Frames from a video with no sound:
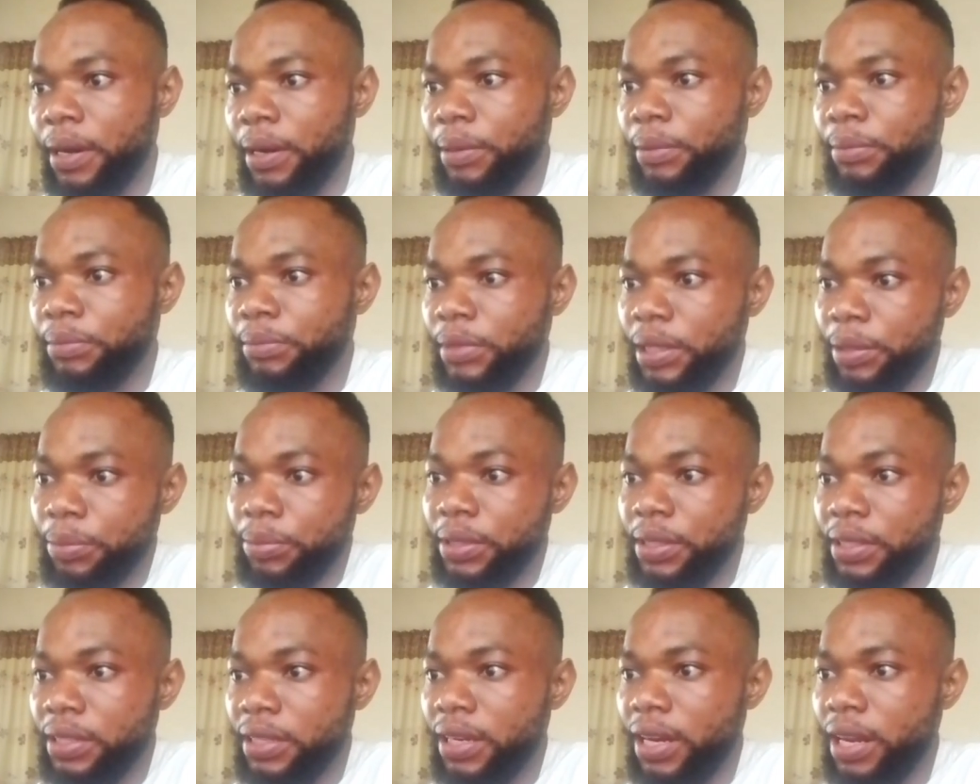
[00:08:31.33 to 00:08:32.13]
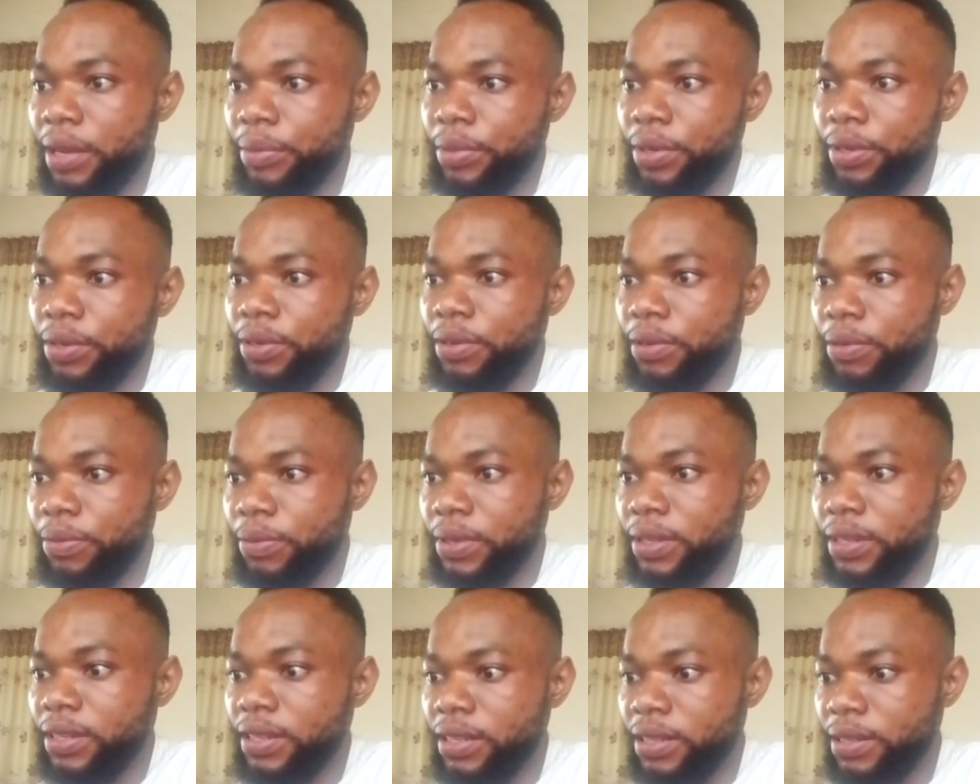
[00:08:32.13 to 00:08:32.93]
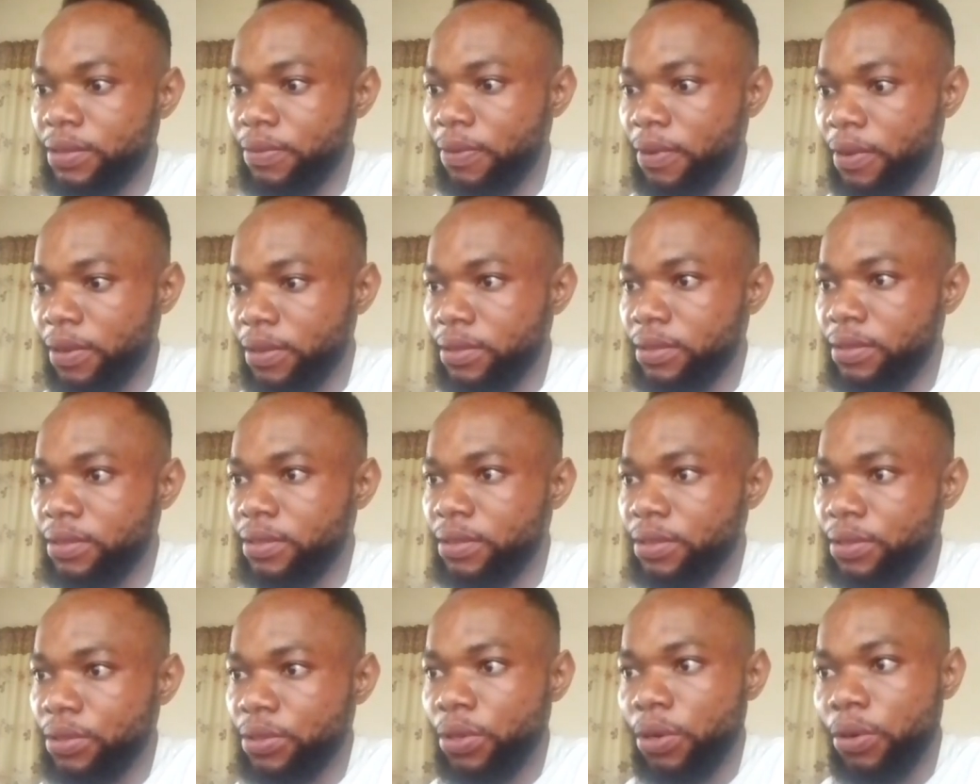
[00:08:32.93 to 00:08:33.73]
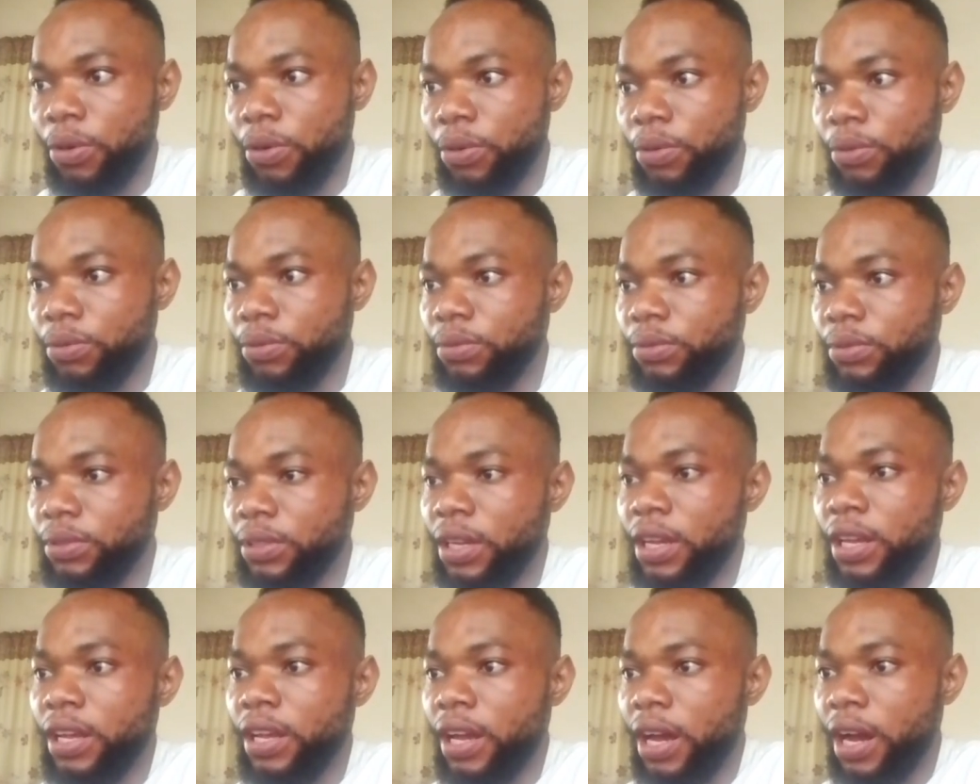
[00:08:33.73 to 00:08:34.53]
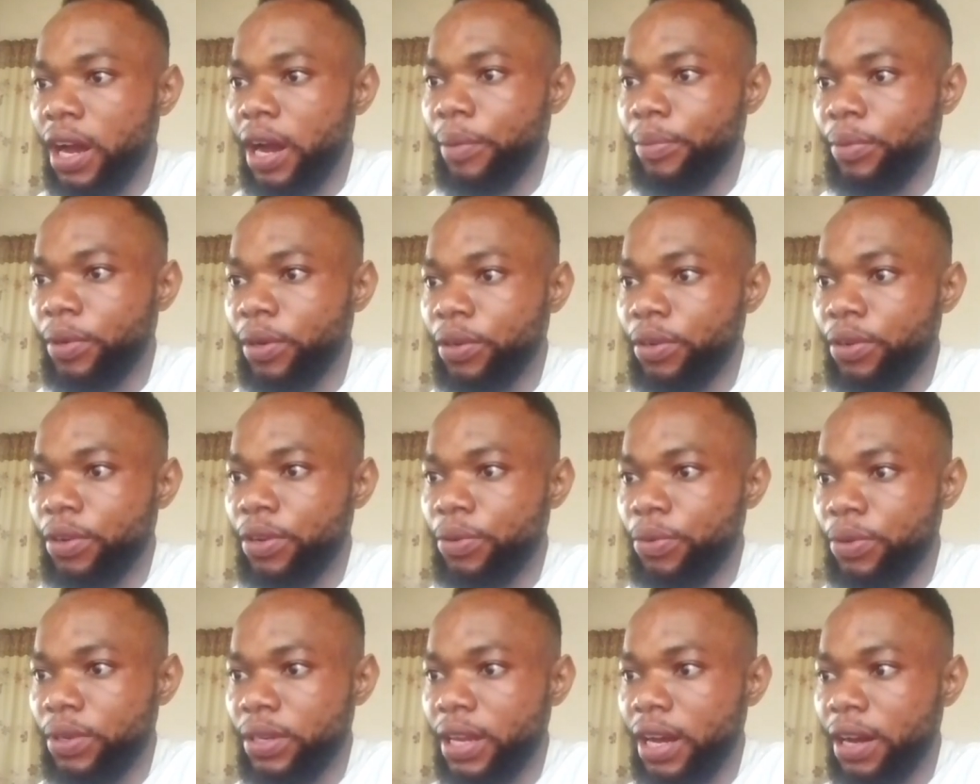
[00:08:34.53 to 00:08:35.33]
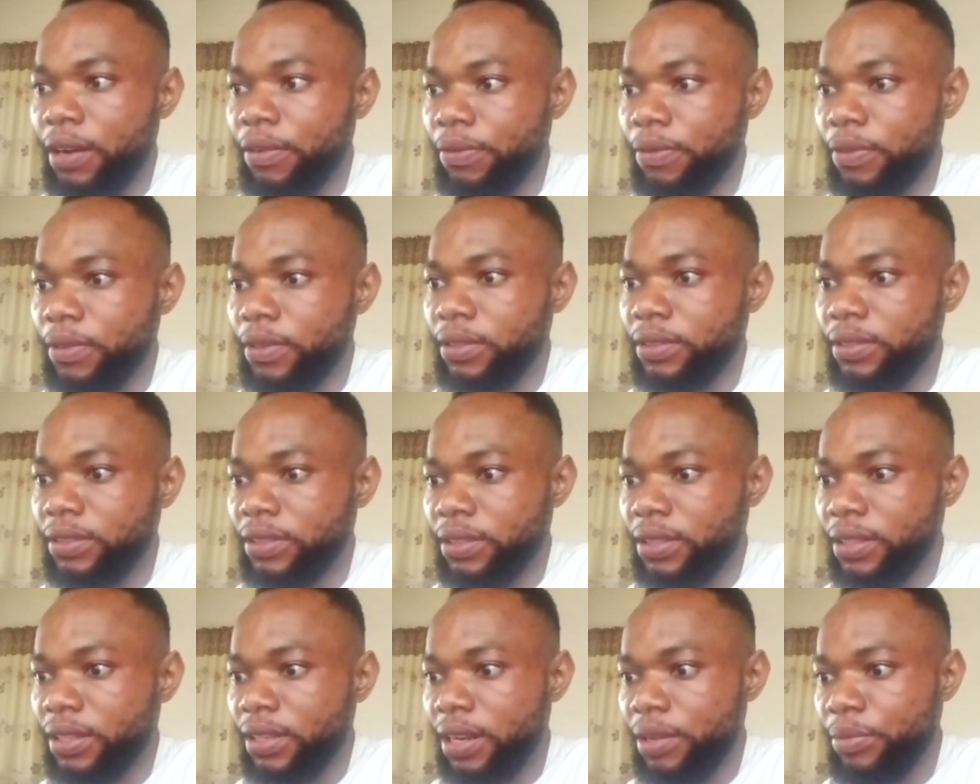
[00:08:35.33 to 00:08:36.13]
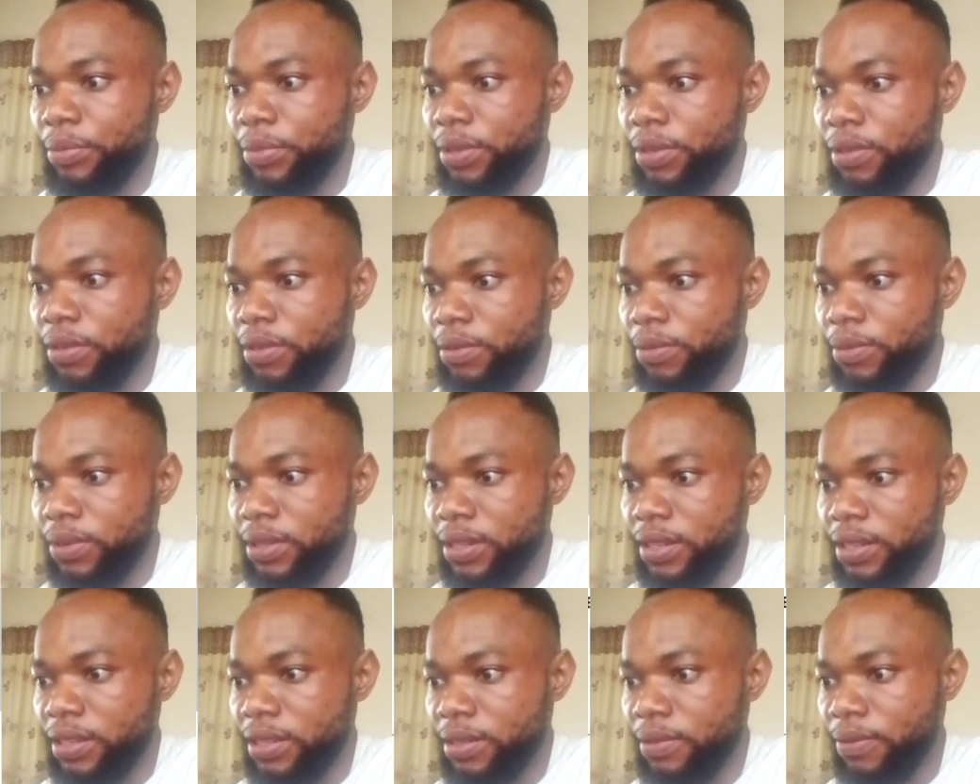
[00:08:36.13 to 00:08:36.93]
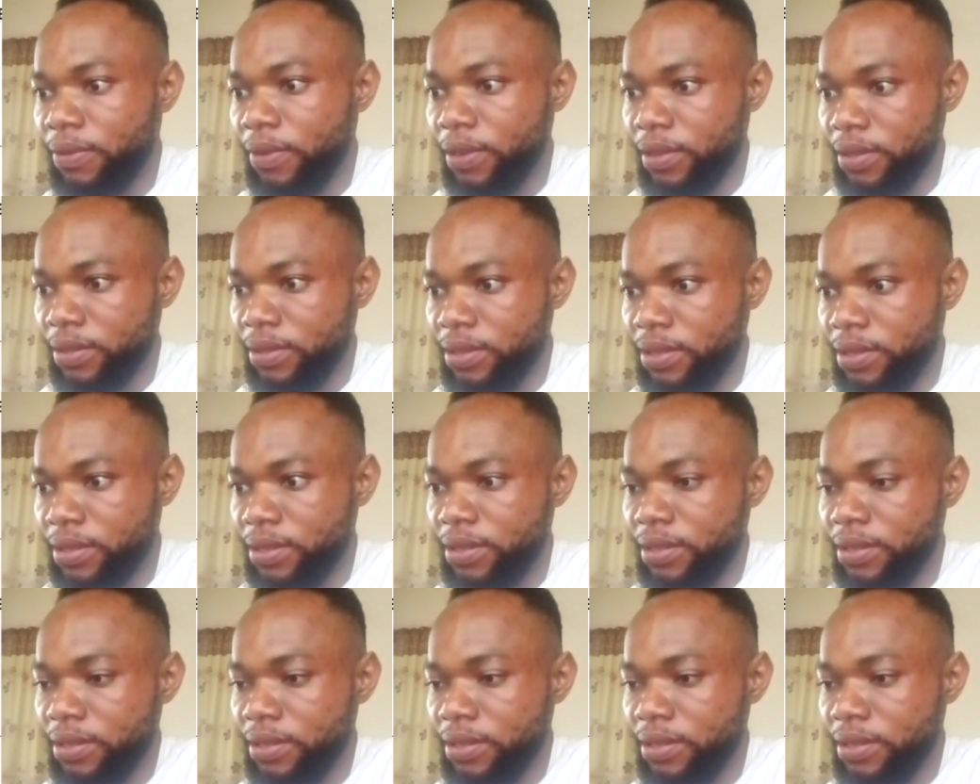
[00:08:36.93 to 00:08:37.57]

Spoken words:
maybe let me go with this font. No, I'm not going with that font. Let me go with this font.